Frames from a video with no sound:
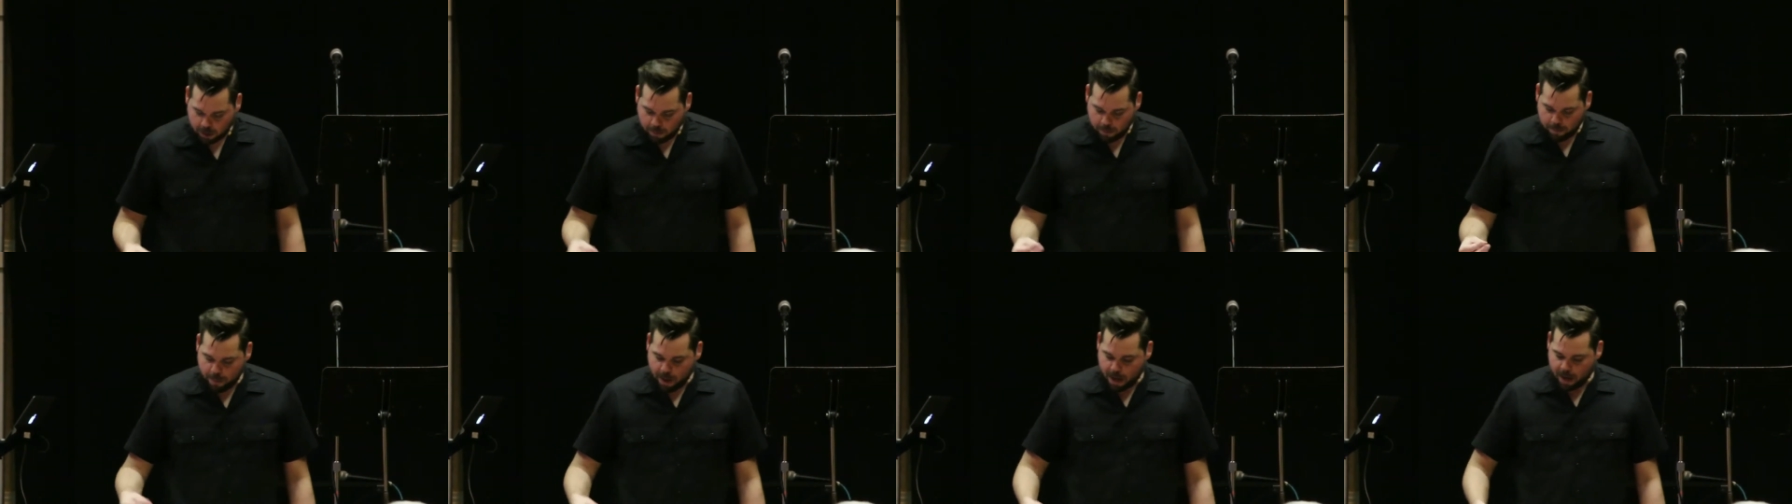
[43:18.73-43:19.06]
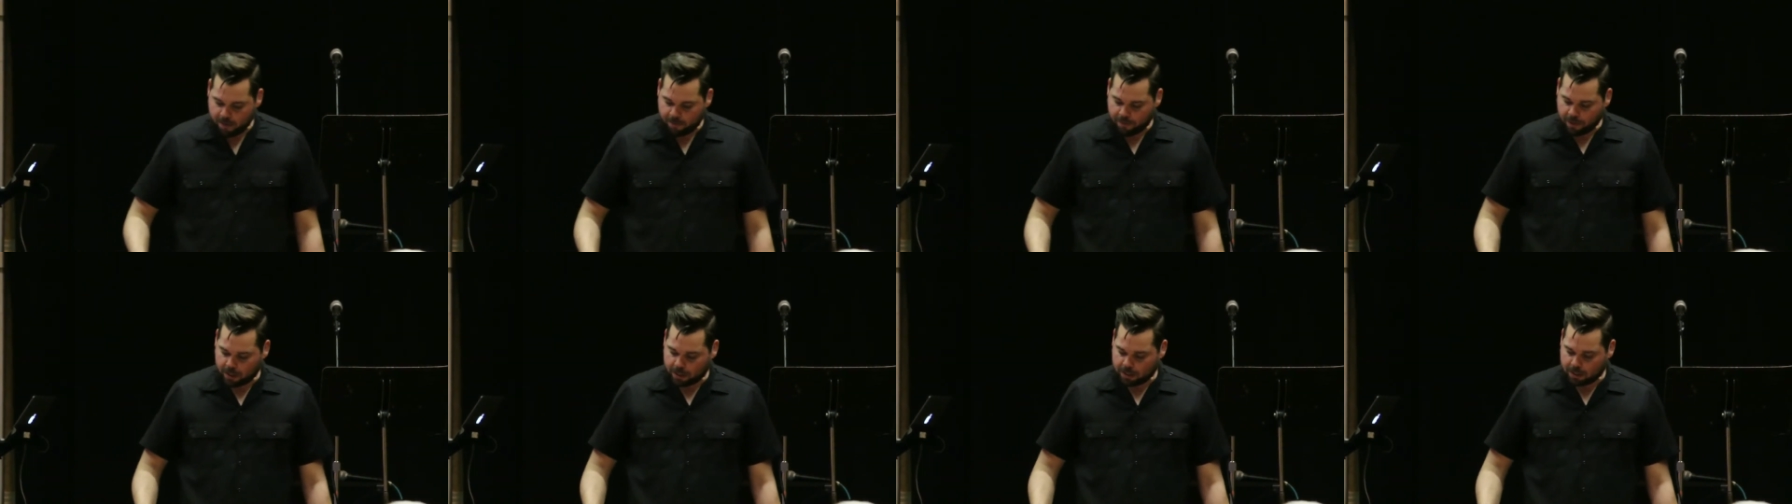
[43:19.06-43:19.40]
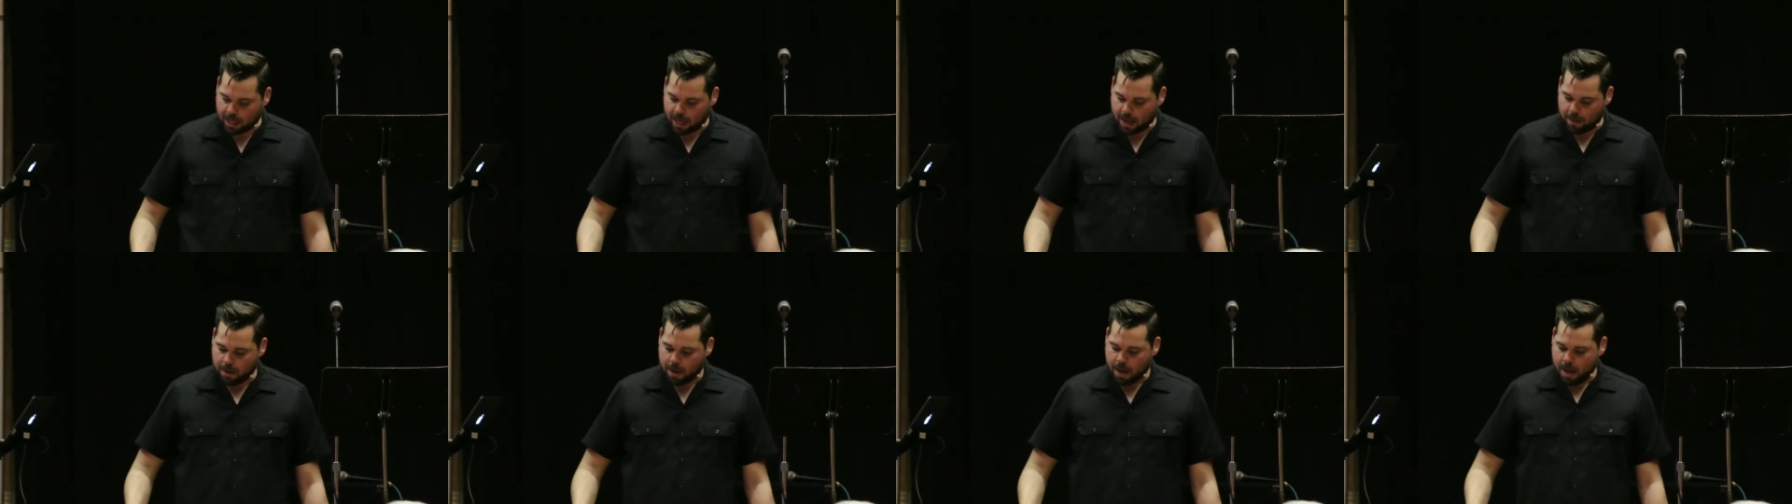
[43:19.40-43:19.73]
the benefits
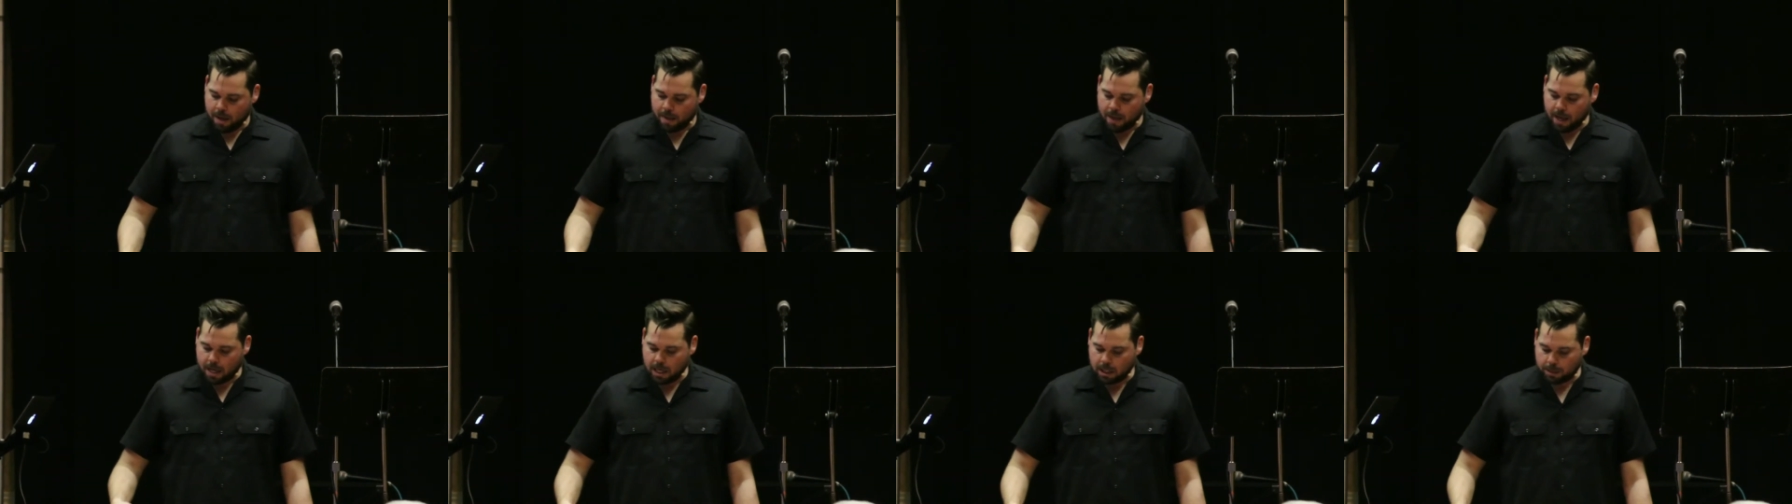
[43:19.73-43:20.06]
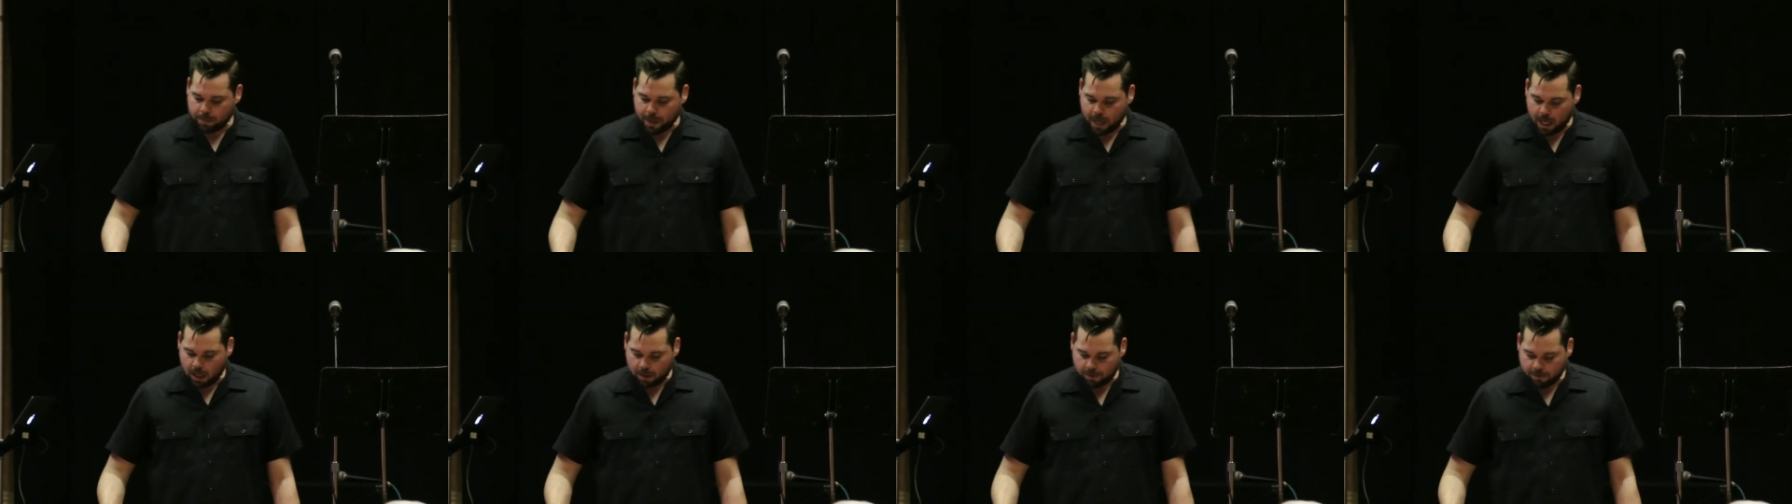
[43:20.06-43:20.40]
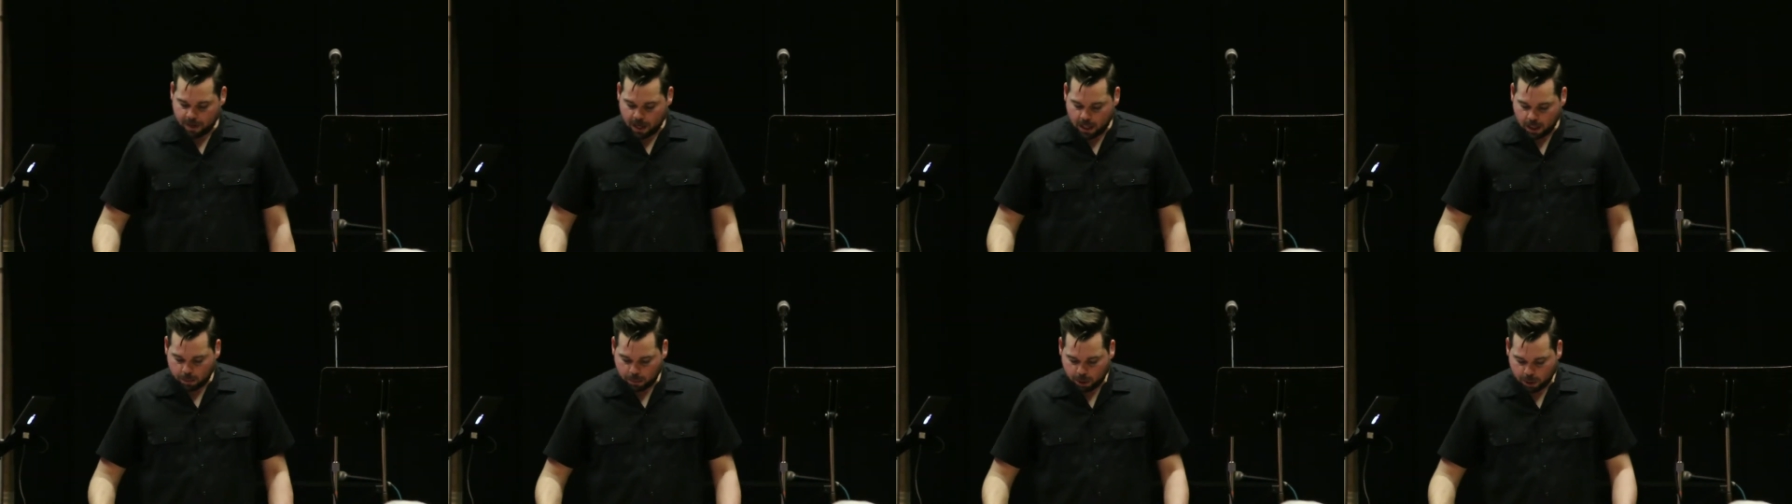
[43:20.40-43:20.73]
that, that He's made
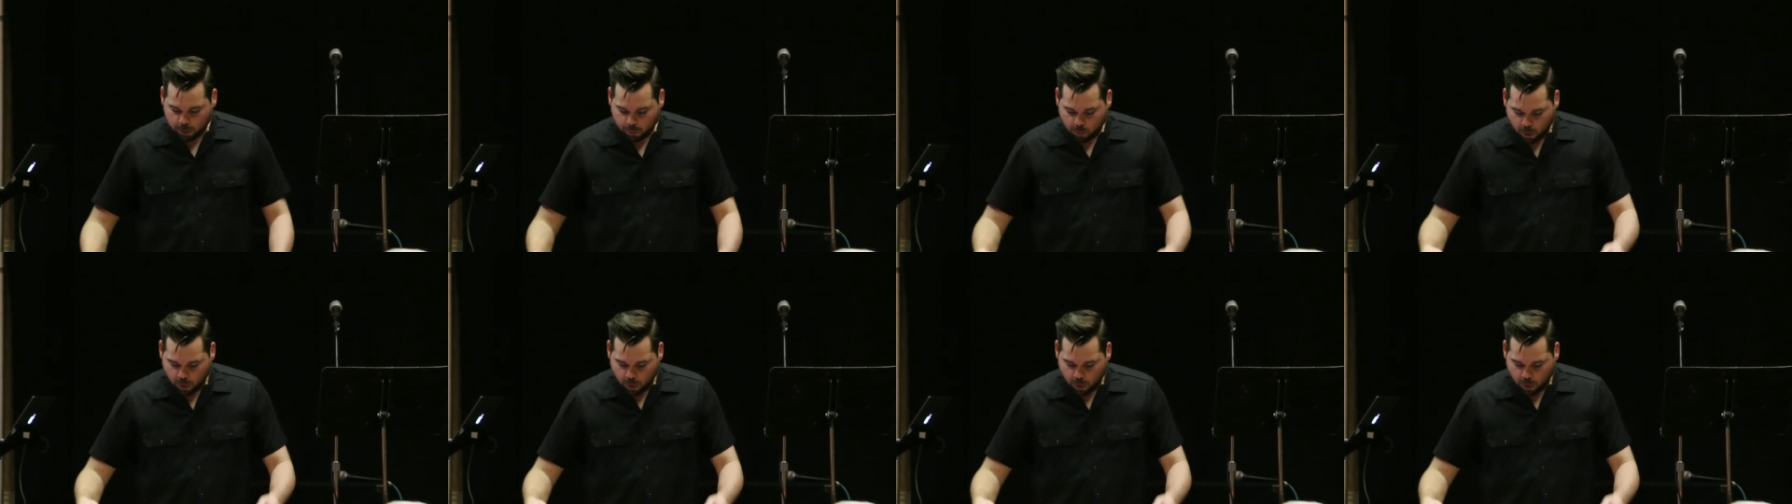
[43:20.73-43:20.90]
available.